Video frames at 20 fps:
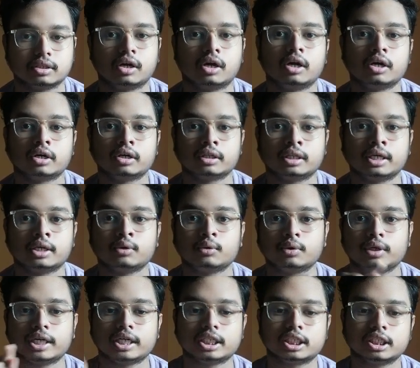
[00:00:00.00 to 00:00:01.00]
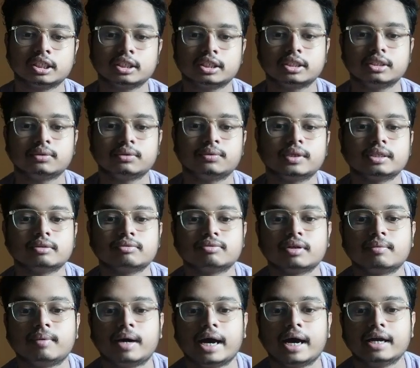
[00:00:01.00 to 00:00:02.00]
or the rotation sequence
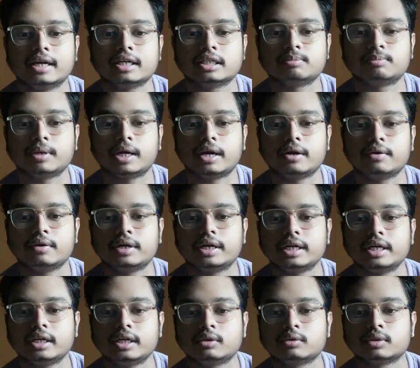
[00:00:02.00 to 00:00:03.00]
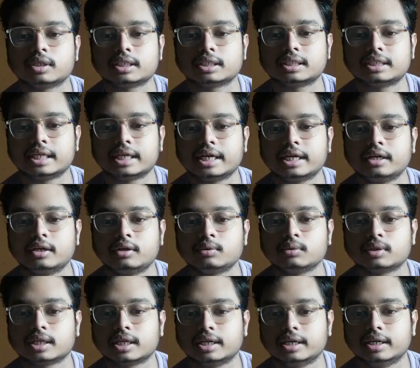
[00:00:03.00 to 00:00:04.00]
from highest priority to the second
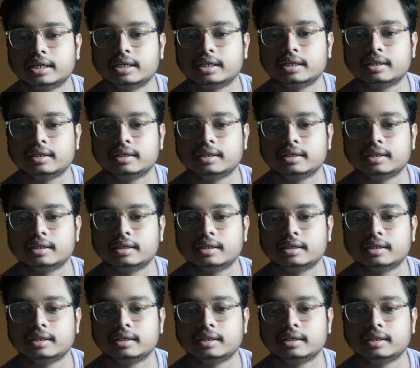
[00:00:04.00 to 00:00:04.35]
to third.